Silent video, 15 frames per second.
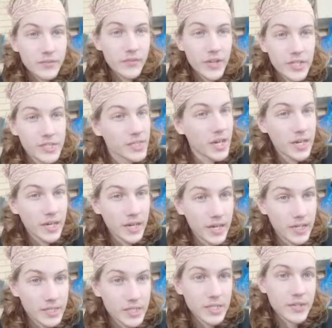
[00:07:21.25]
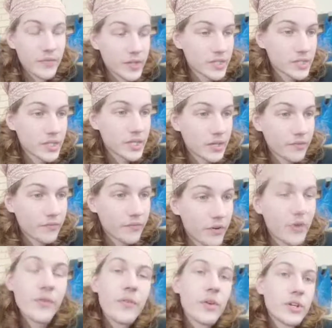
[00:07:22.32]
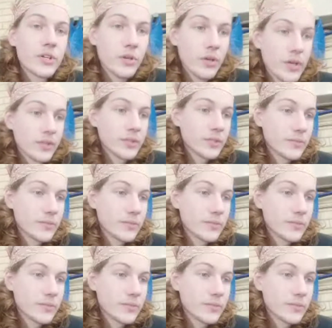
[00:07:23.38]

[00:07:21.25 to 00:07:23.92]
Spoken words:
things aren't easy. Things are very, very tight.